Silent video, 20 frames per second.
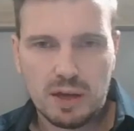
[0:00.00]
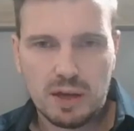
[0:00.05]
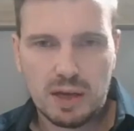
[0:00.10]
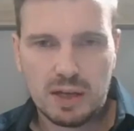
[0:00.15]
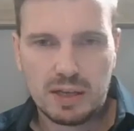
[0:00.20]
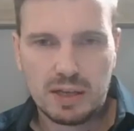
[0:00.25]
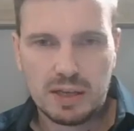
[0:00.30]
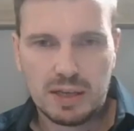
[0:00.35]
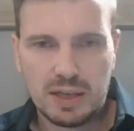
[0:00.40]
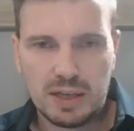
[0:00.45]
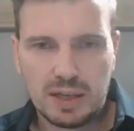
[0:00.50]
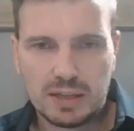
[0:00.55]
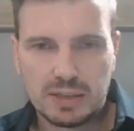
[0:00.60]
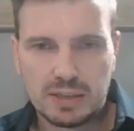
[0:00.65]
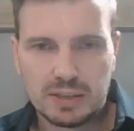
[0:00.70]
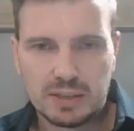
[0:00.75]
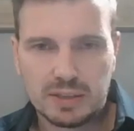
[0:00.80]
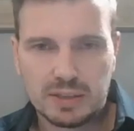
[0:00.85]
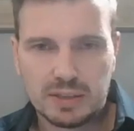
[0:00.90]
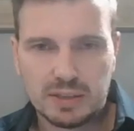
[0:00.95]
and
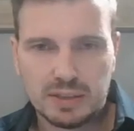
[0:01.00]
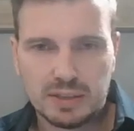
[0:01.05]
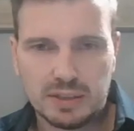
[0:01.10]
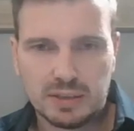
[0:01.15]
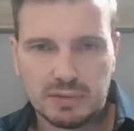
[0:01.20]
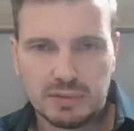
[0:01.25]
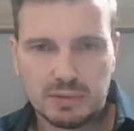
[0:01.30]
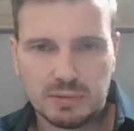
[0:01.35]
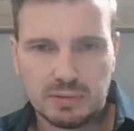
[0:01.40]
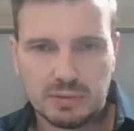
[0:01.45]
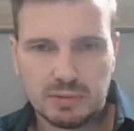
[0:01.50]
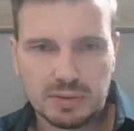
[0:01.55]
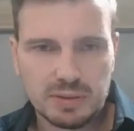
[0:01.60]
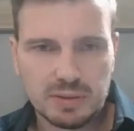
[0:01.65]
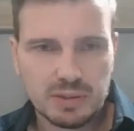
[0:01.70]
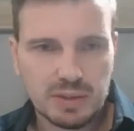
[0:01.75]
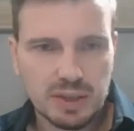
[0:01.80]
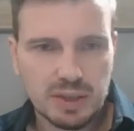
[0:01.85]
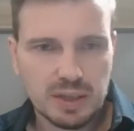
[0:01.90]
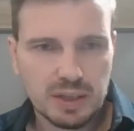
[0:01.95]
x equals
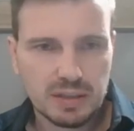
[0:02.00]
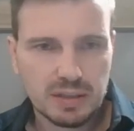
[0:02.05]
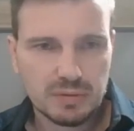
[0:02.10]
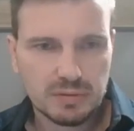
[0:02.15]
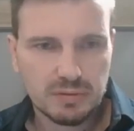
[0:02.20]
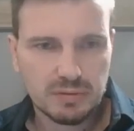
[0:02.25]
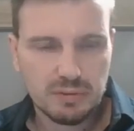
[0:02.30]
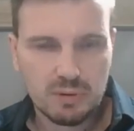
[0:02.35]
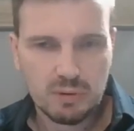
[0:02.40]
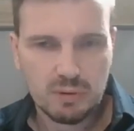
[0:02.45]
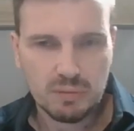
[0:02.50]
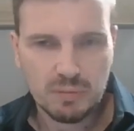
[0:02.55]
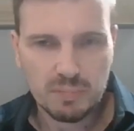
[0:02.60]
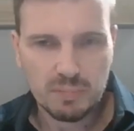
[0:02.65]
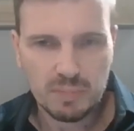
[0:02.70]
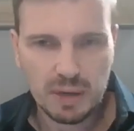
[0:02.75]
negative 4.